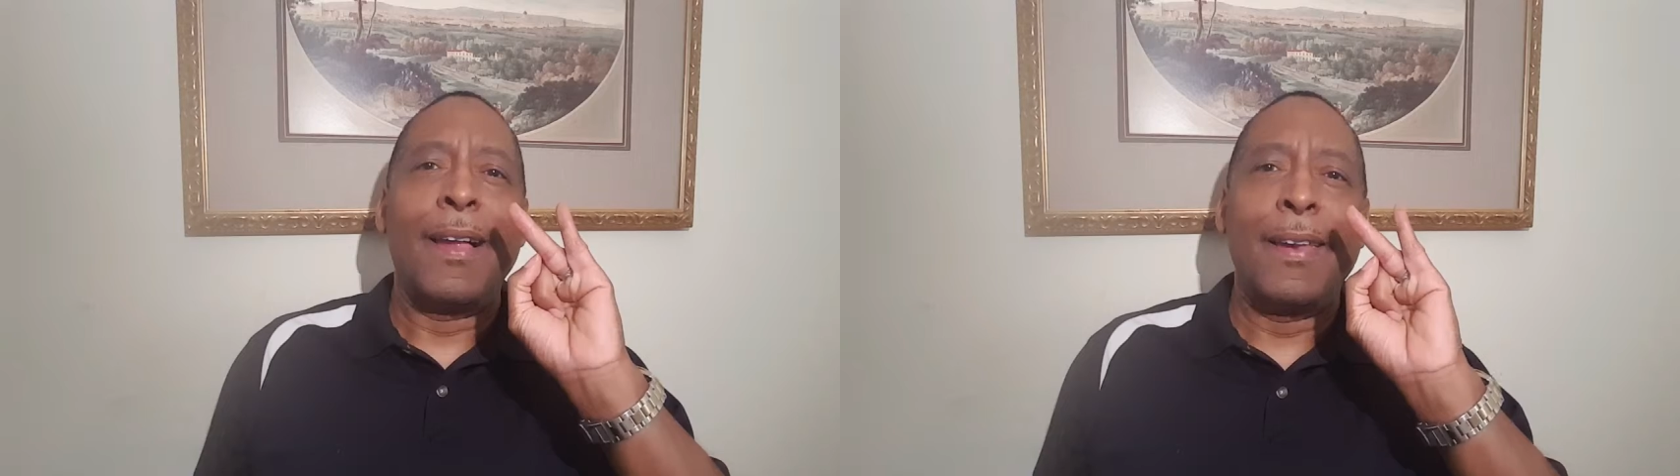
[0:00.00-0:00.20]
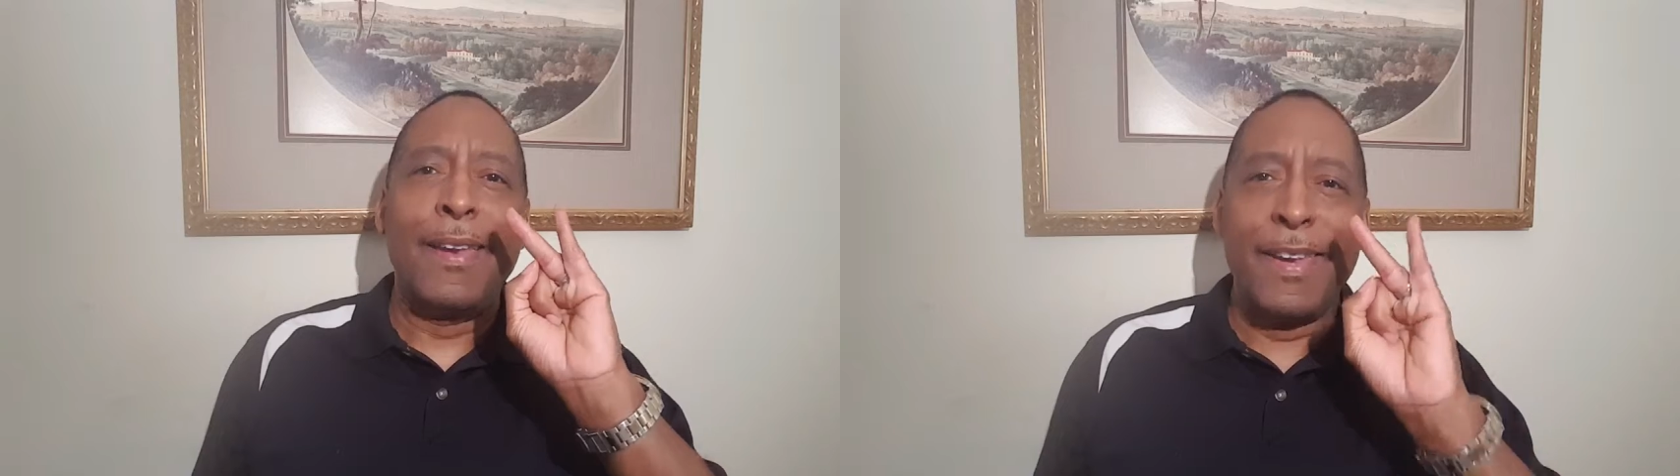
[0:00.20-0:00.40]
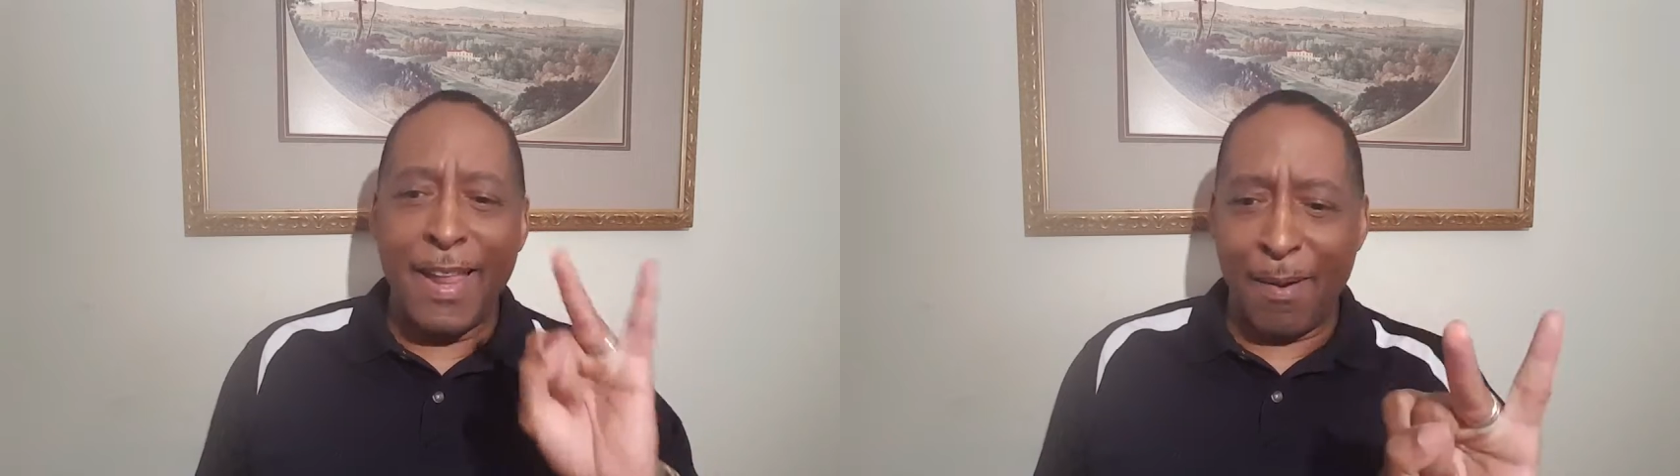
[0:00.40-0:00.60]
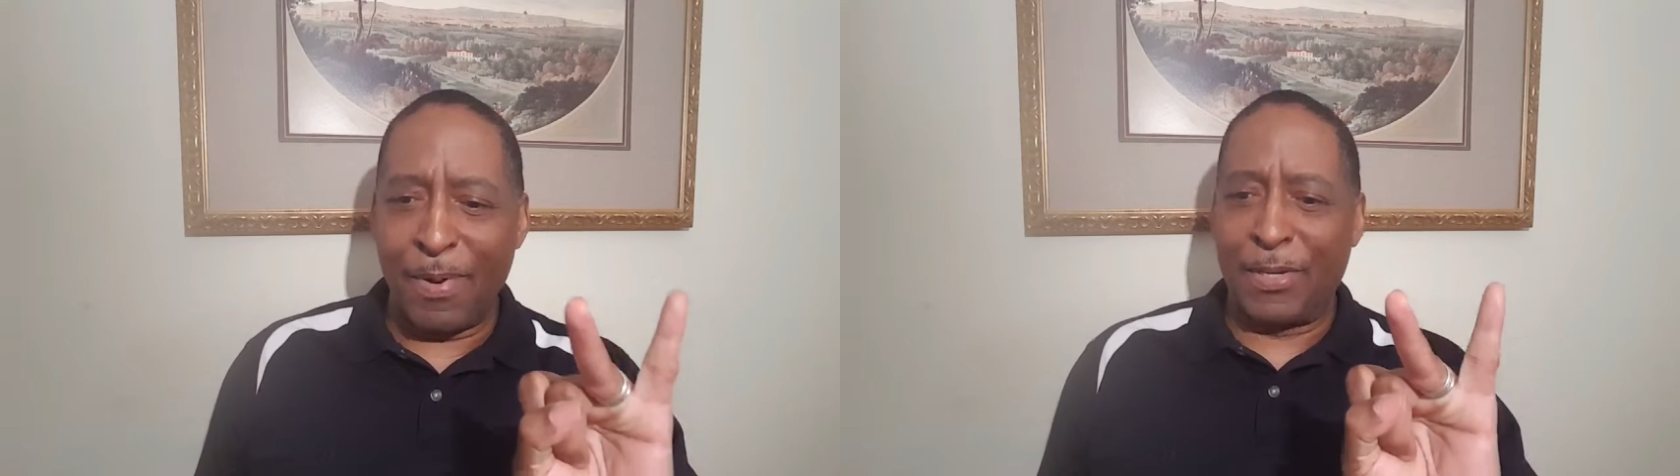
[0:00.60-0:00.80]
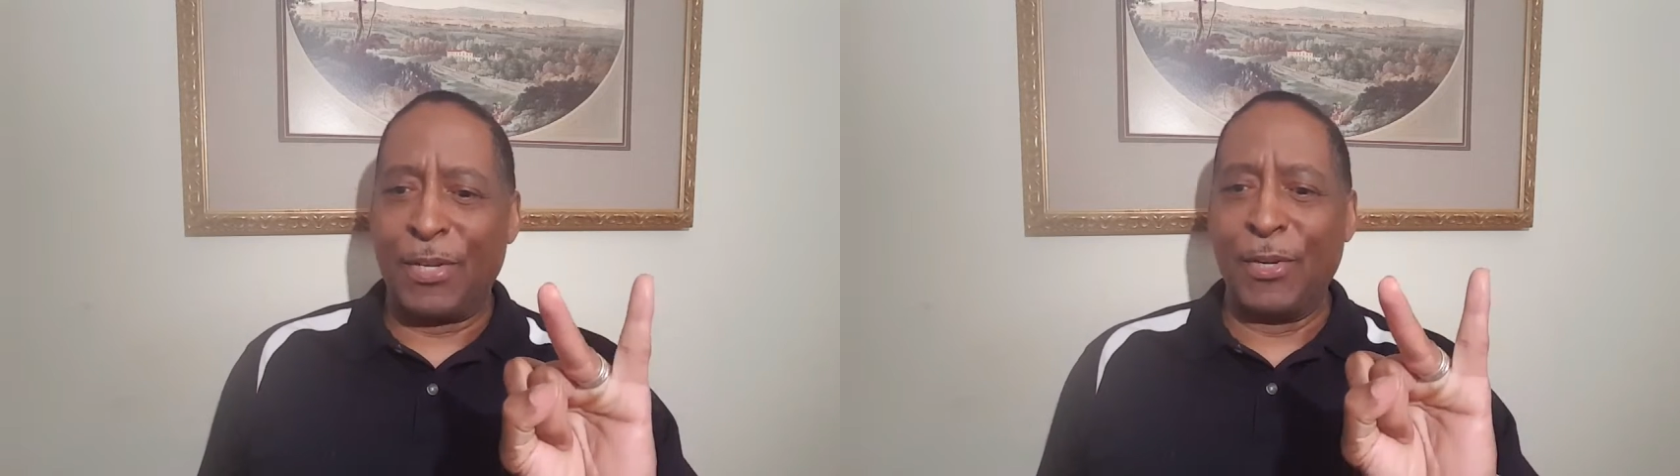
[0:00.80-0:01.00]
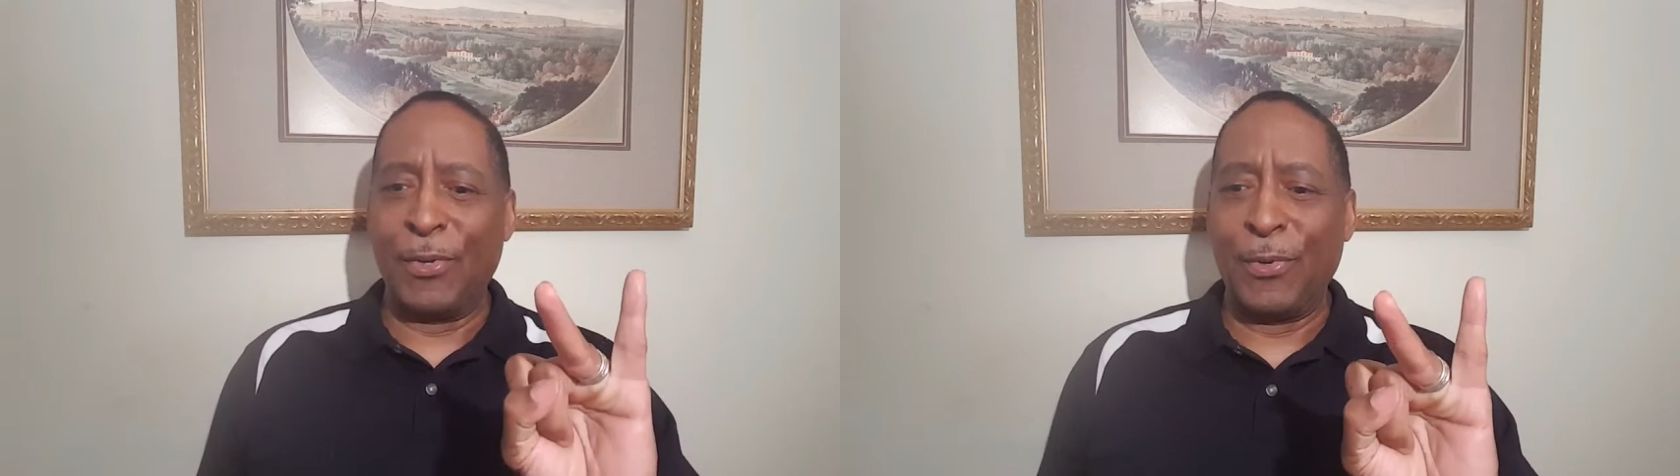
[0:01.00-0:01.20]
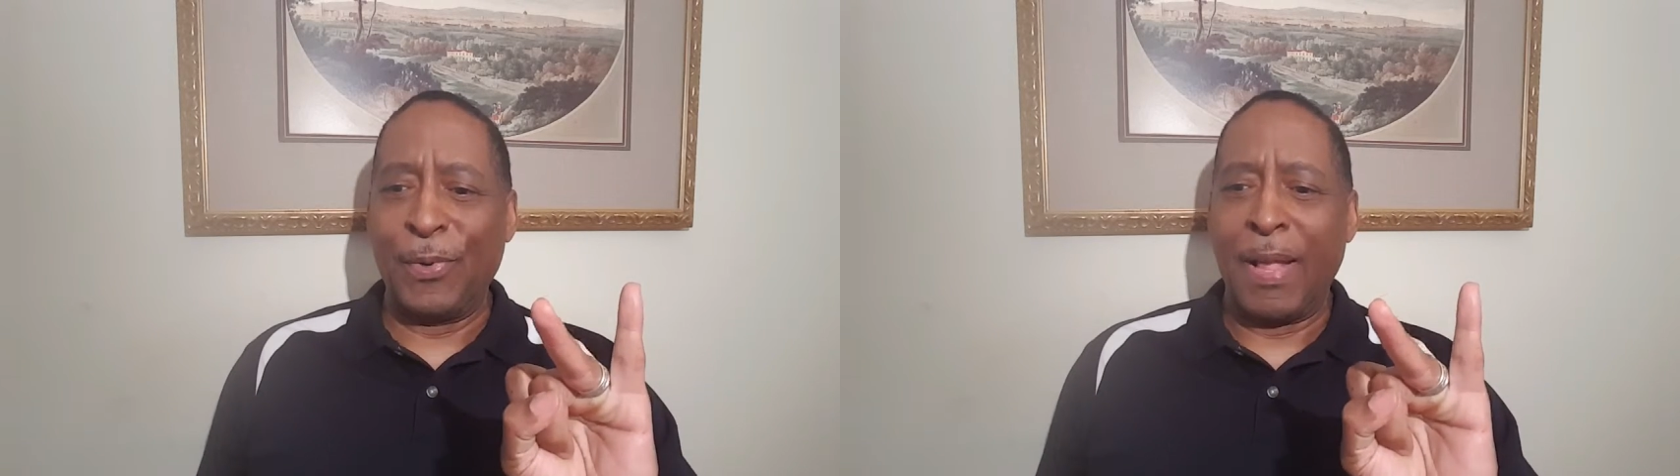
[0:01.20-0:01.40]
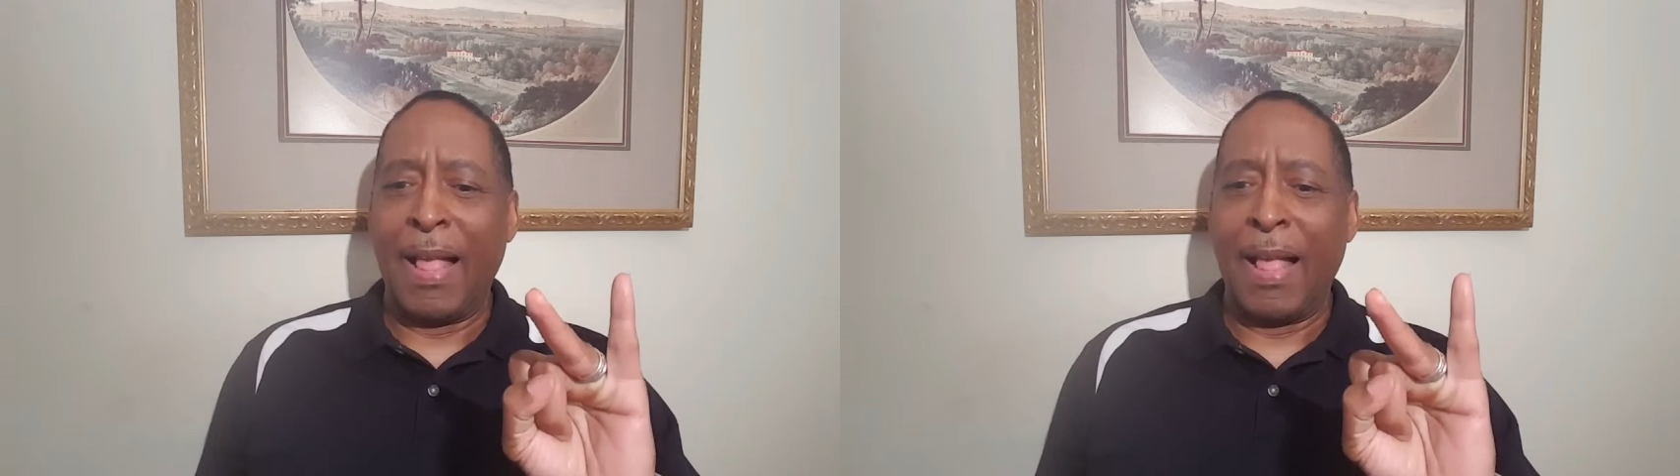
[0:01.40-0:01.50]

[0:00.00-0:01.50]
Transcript: Number two,